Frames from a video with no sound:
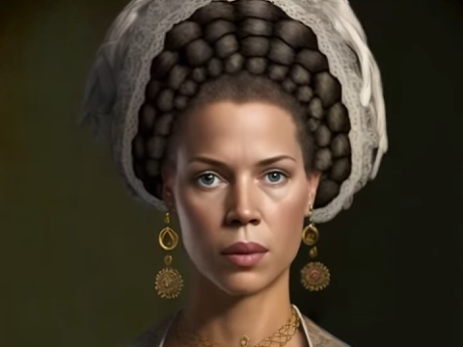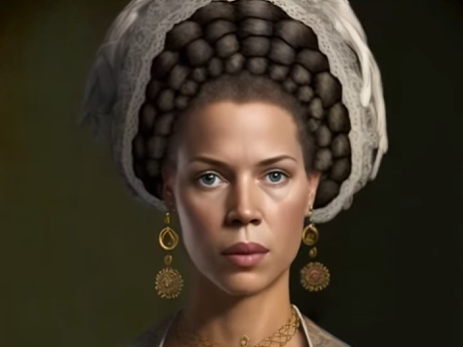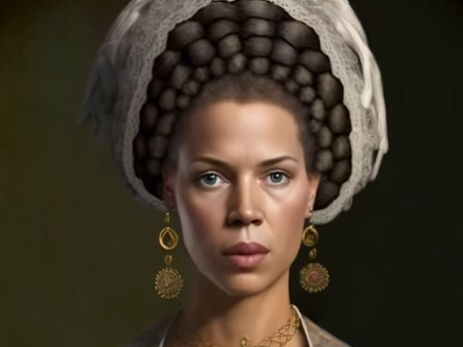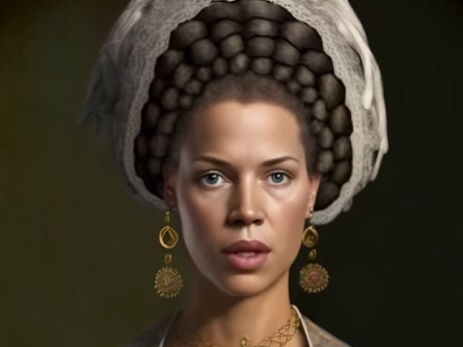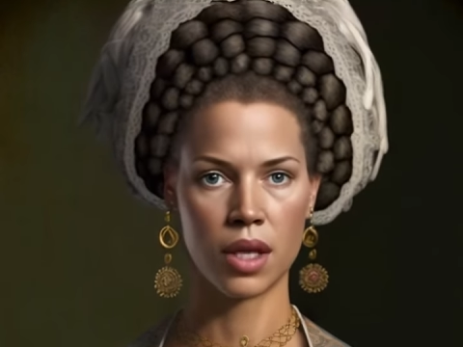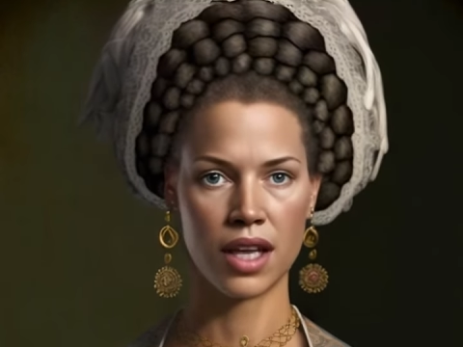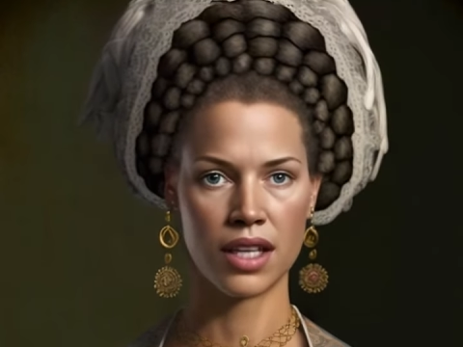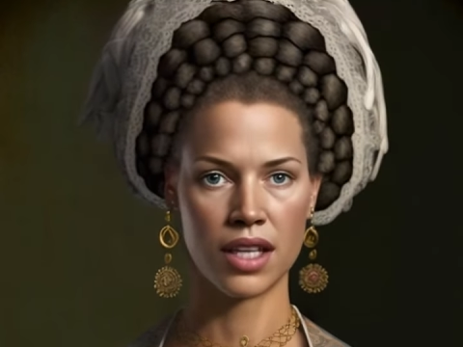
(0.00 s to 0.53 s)

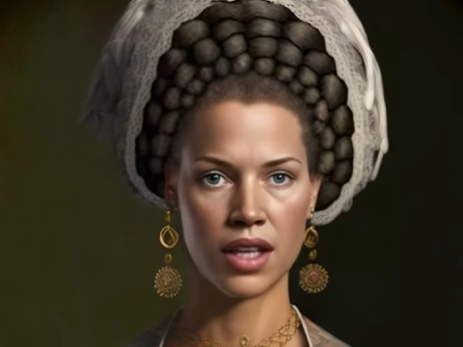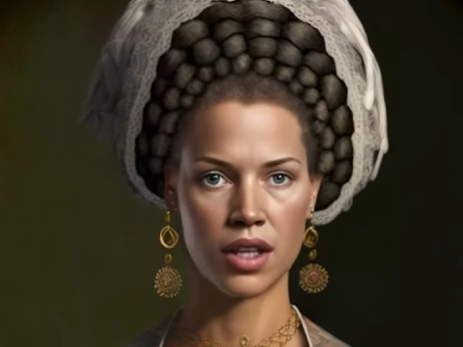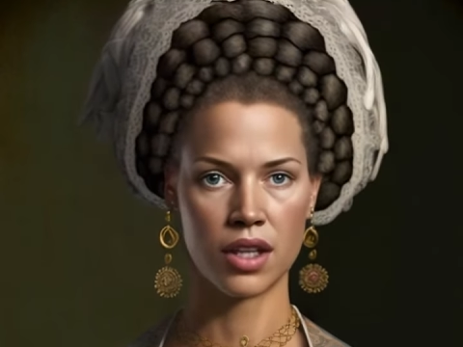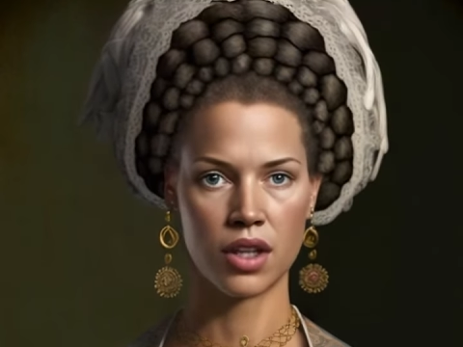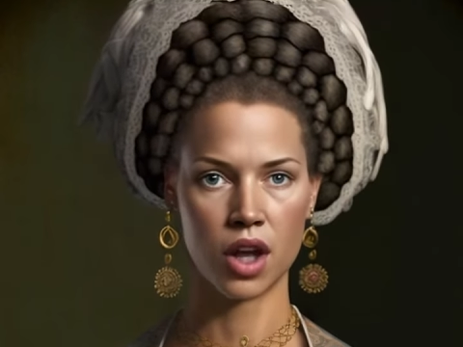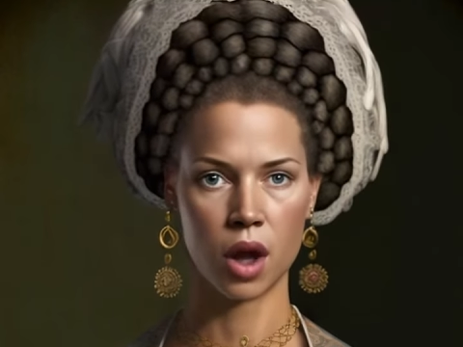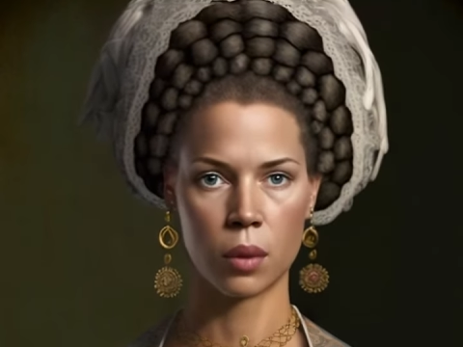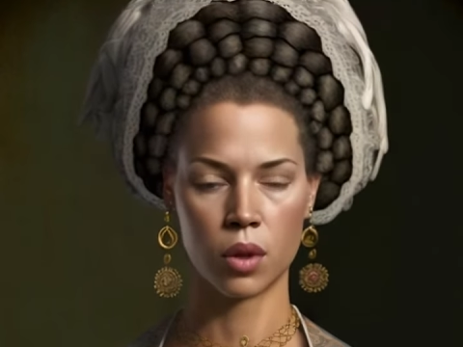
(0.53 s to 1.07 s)
but that didn't
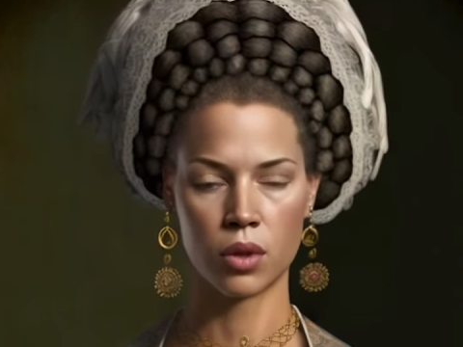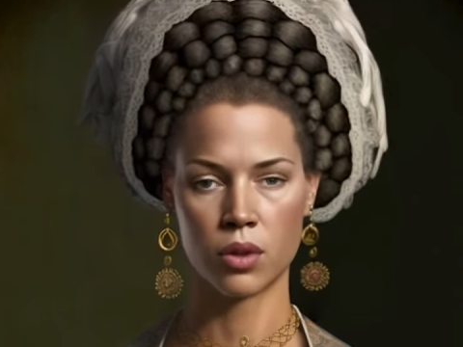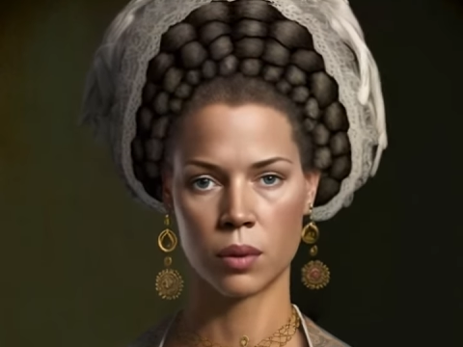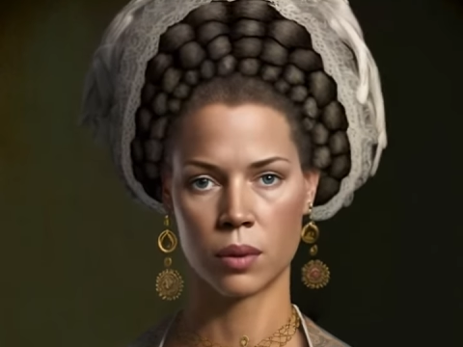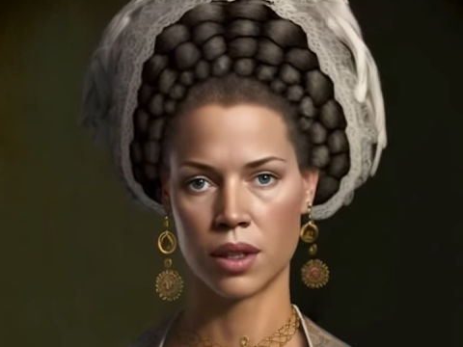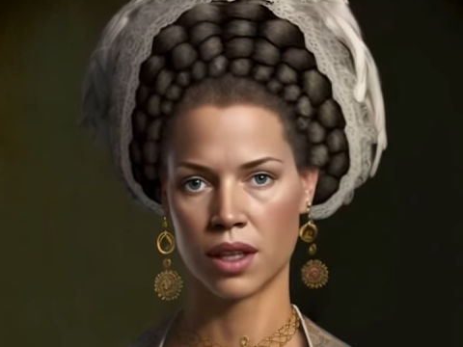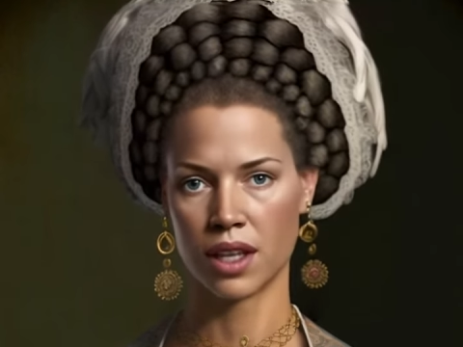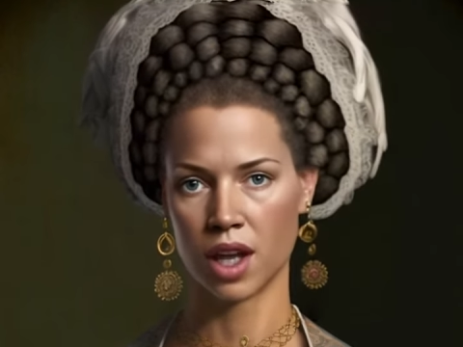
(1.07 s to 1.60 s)
stop her
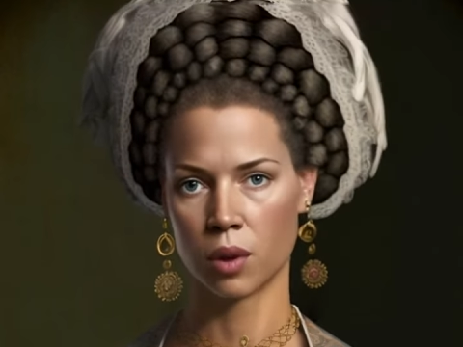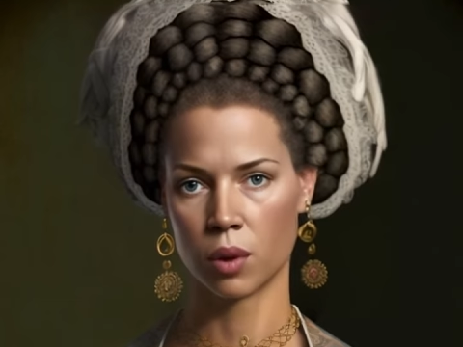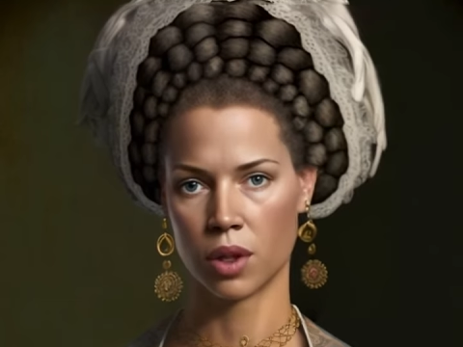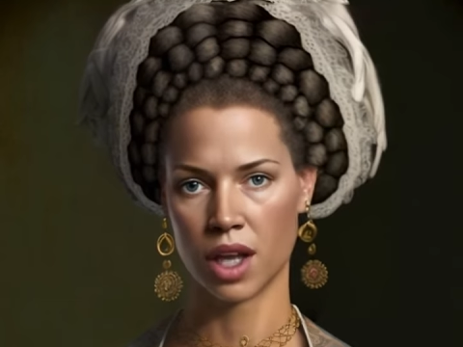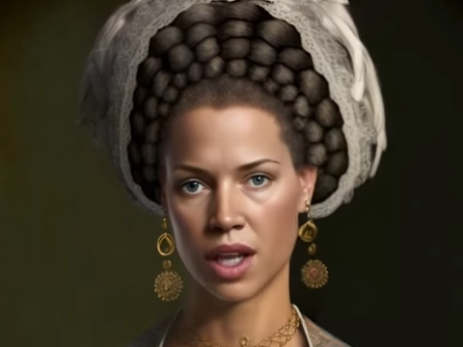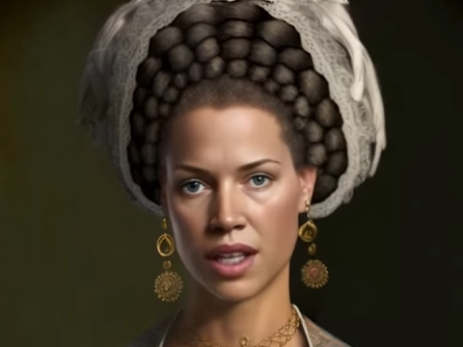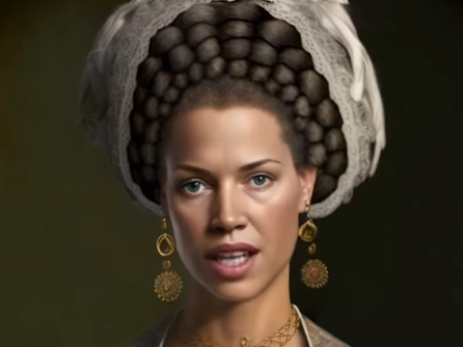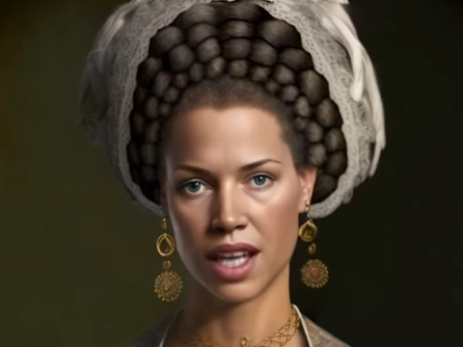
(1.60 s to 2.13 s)
from
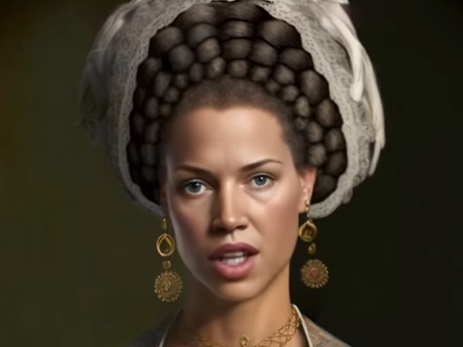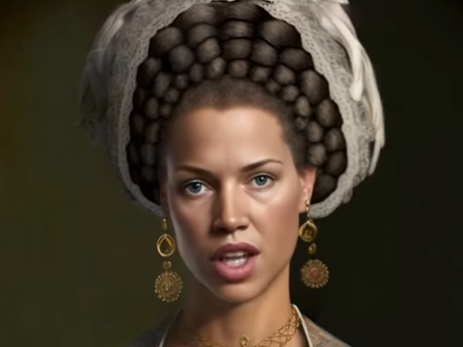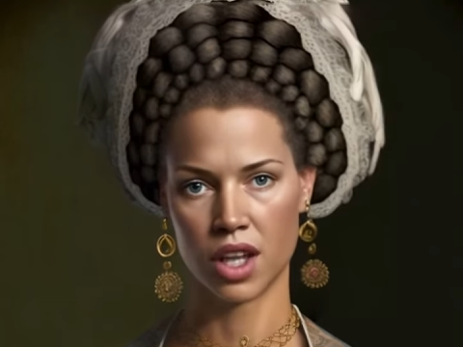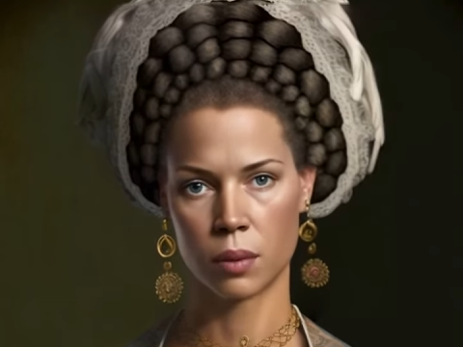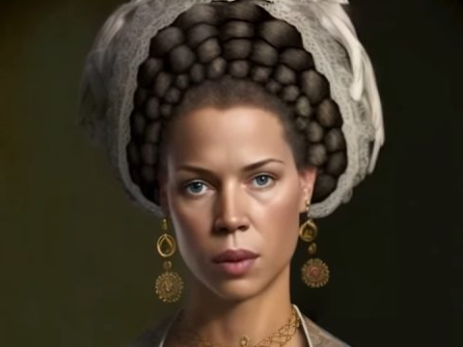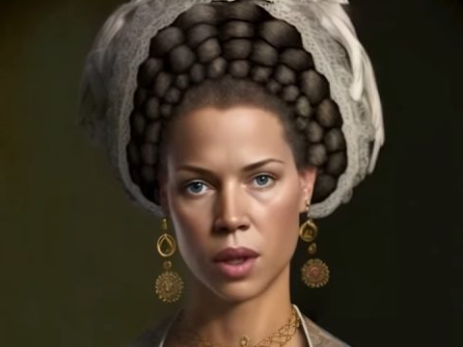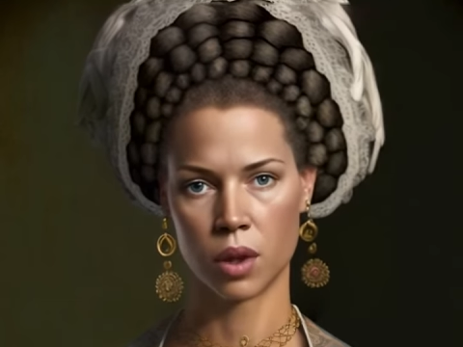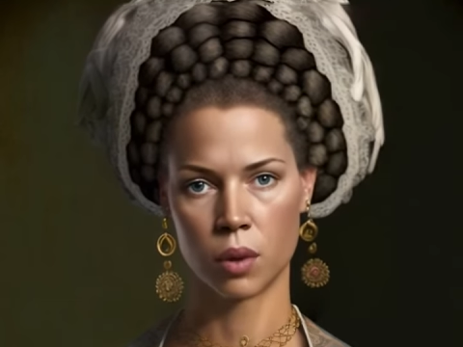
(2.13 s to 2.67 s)
secretly
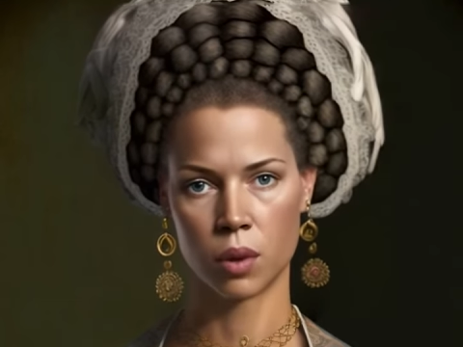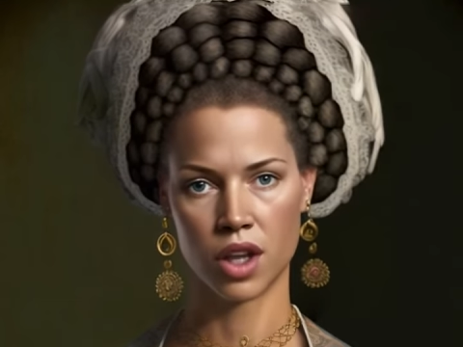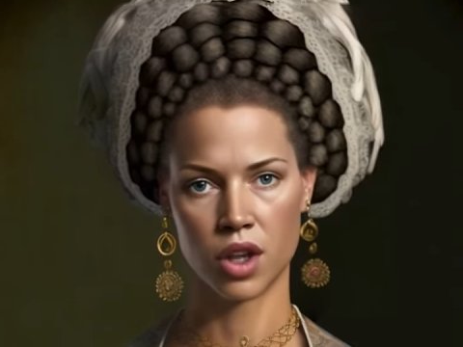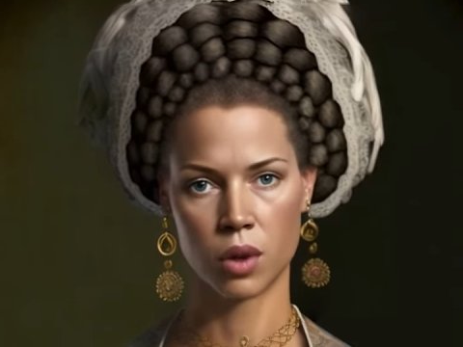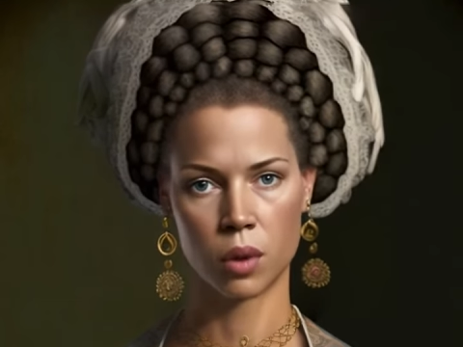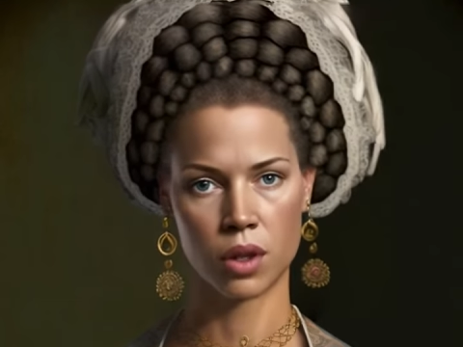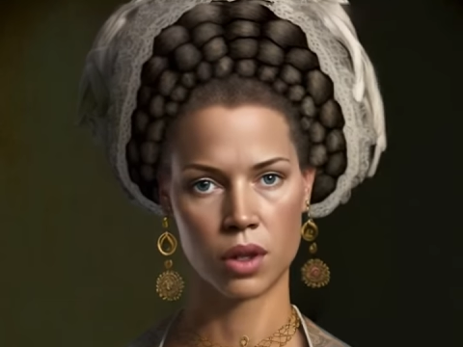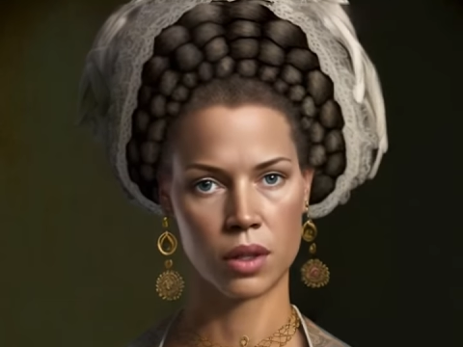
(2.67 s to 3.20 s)
teaching me the
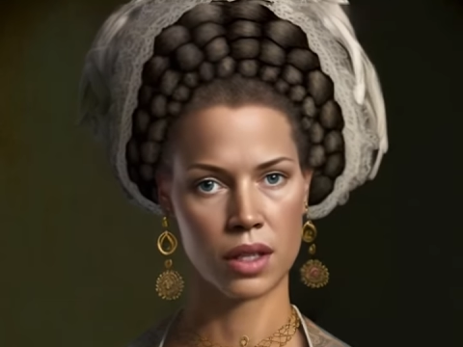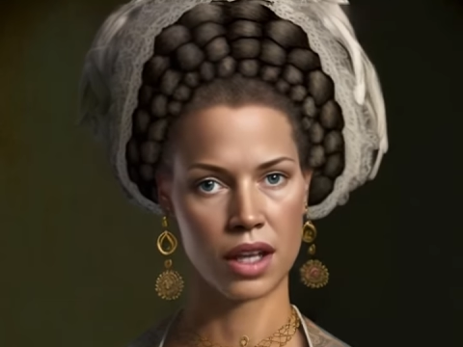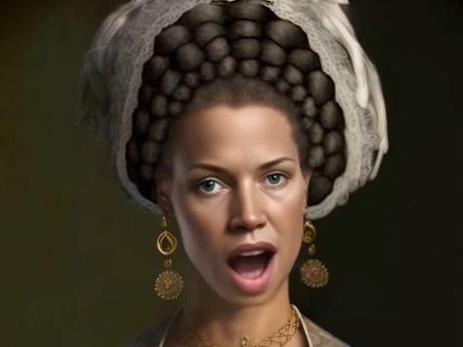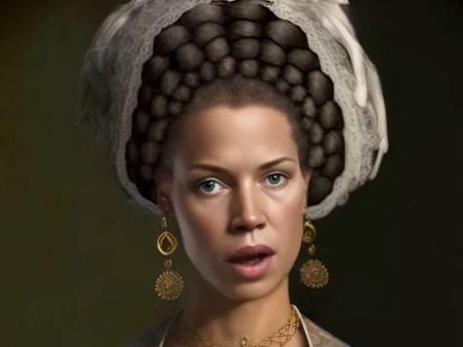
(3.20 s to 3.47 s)
rituals on the